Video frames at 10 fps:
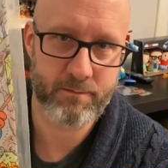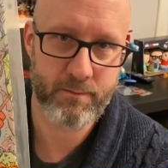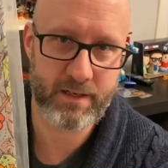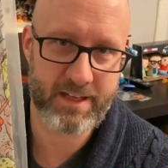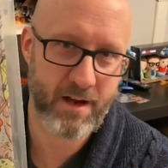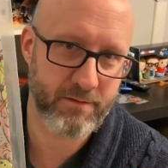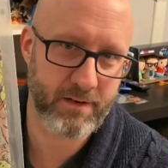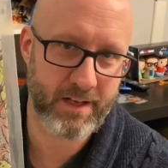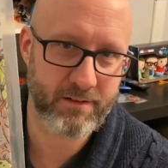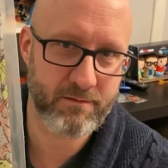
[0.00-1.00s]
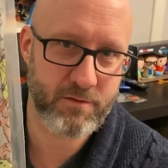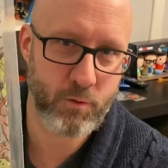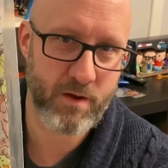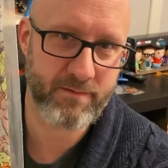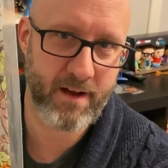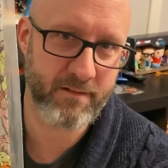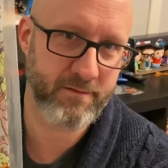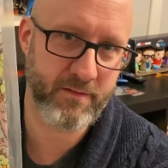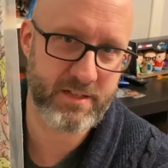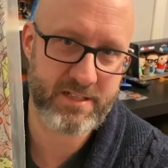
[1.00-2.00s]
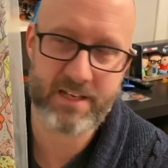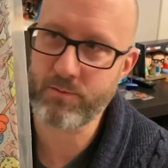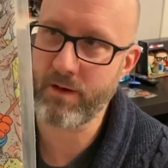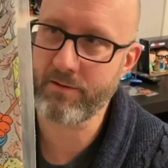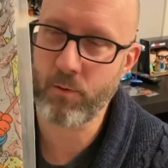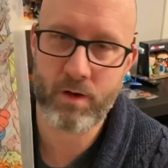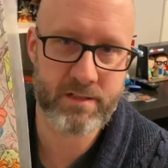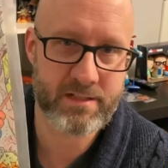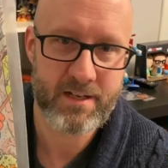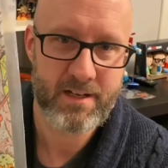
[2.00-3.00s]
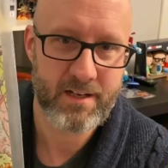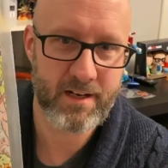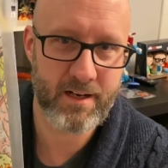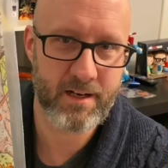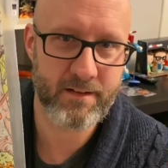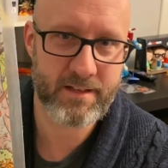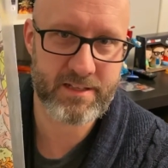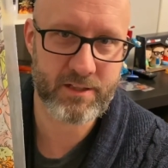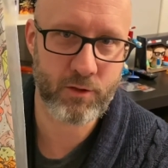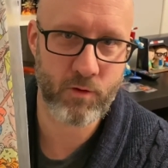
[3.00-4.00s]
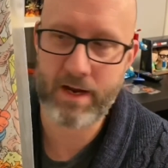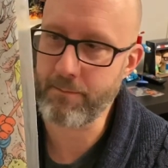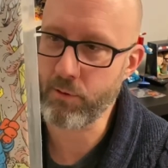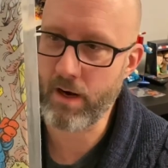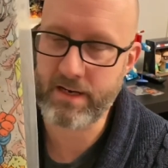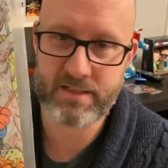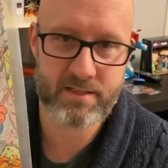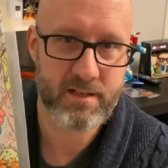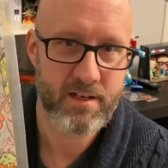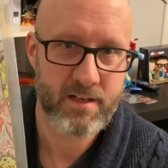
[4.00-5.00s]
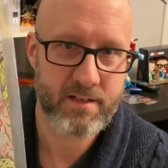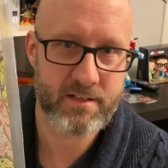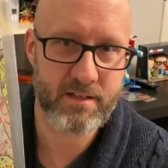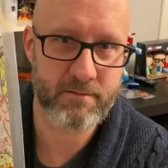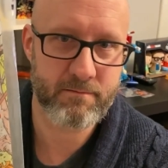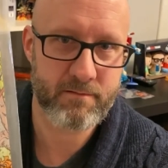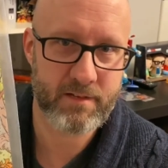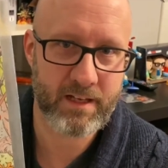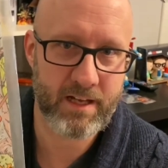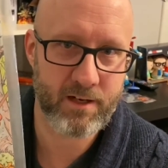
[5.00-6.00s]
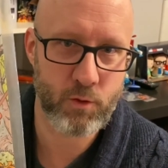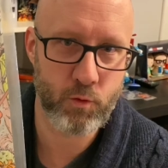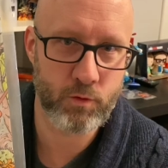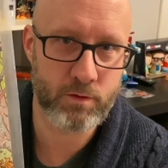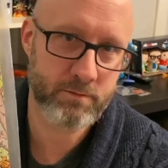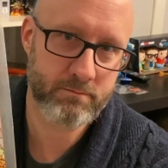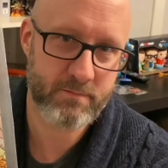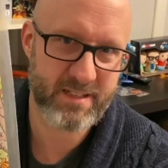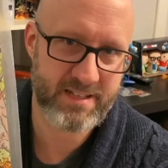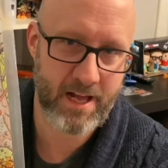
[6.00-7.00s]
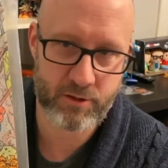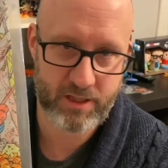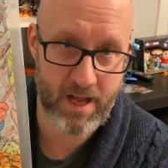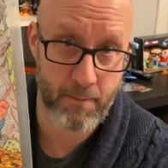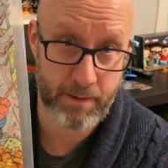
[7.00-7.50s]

But again, for like 25, 50 cents, whatever it was, that's a great price to get a cool nostalgic comic